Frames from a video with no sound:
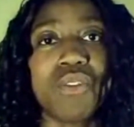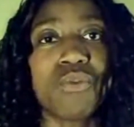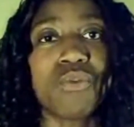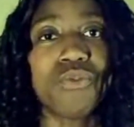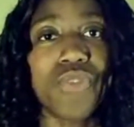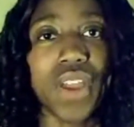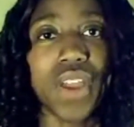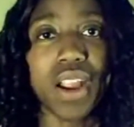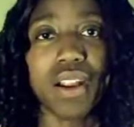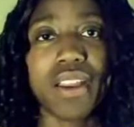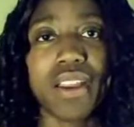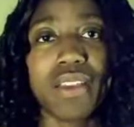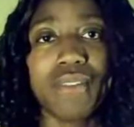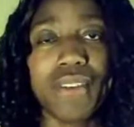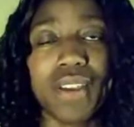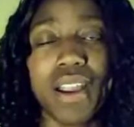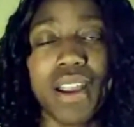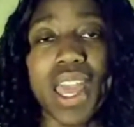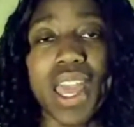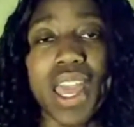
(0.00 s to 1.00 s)
and very,
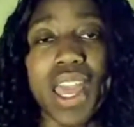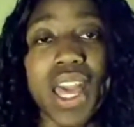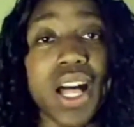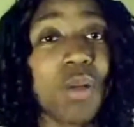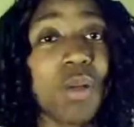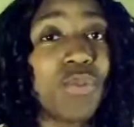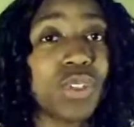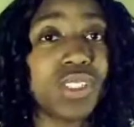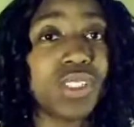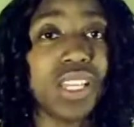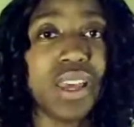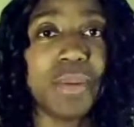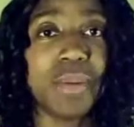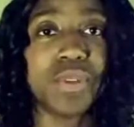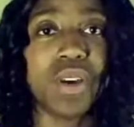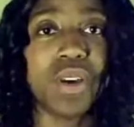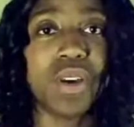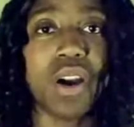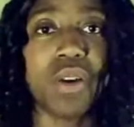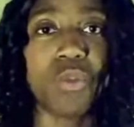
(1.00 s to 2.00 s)
very helpful
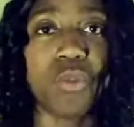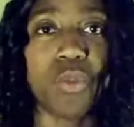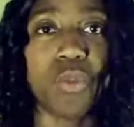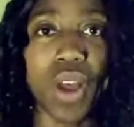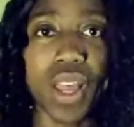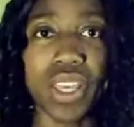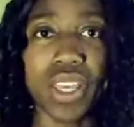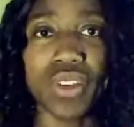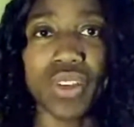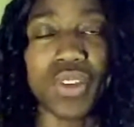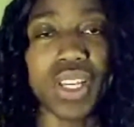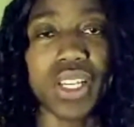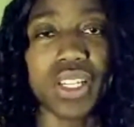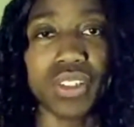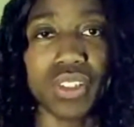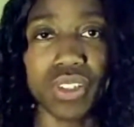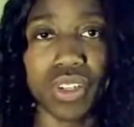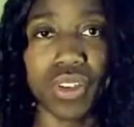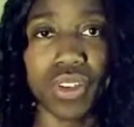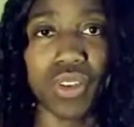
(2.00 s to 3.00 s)
tips on what you
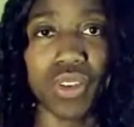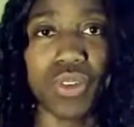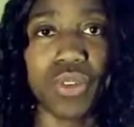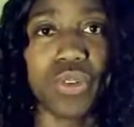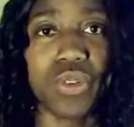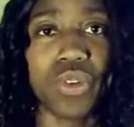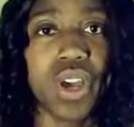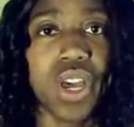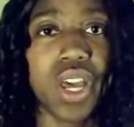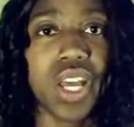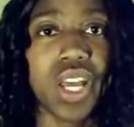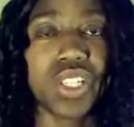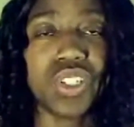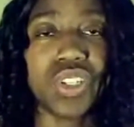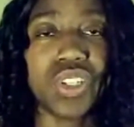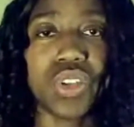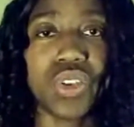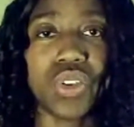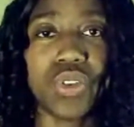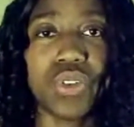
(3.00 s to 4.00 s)
can do
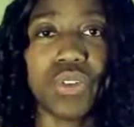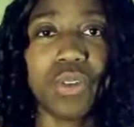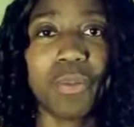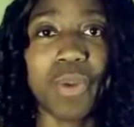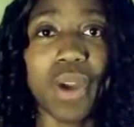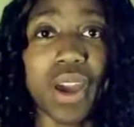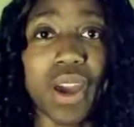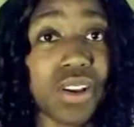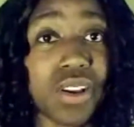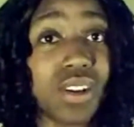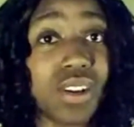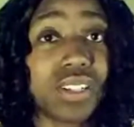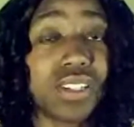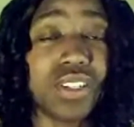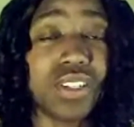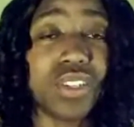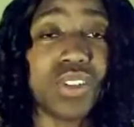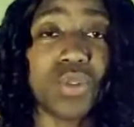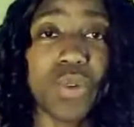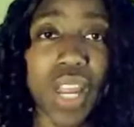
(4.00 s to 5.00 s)
to better your
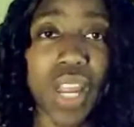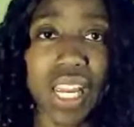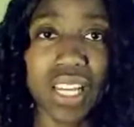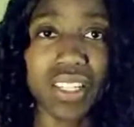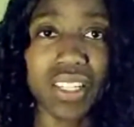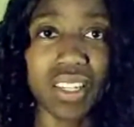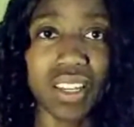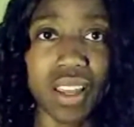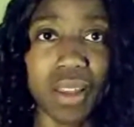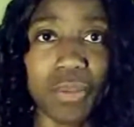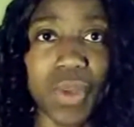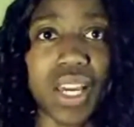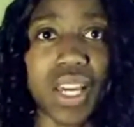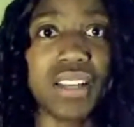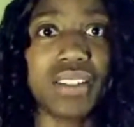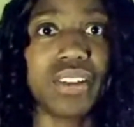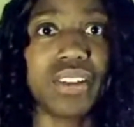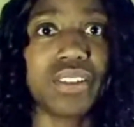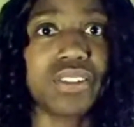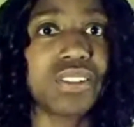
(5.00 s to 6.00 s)
situation,
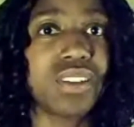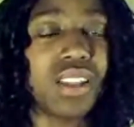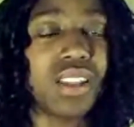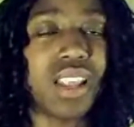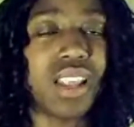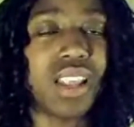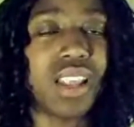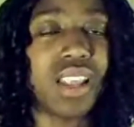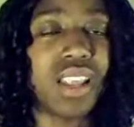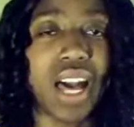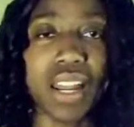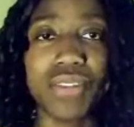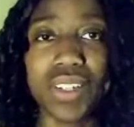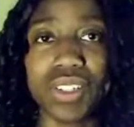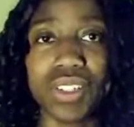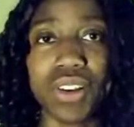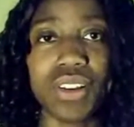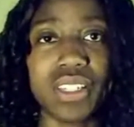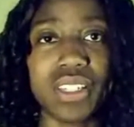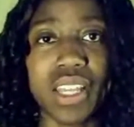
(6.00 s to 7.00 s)
because there's a lot of
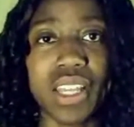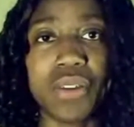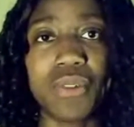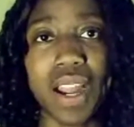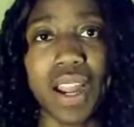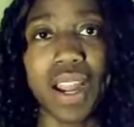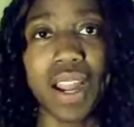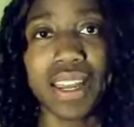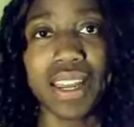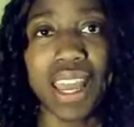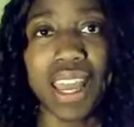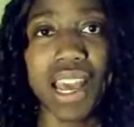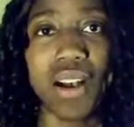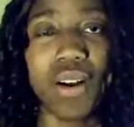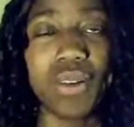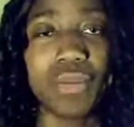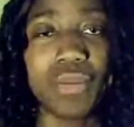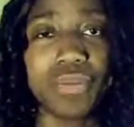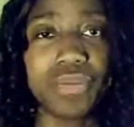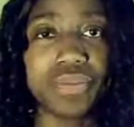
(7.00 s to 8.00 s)
uncertainty right
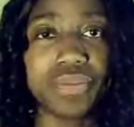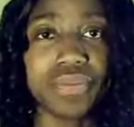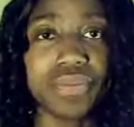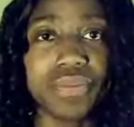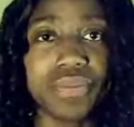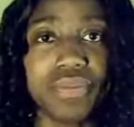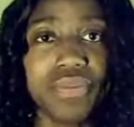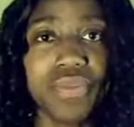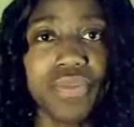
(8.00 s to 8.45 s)
now.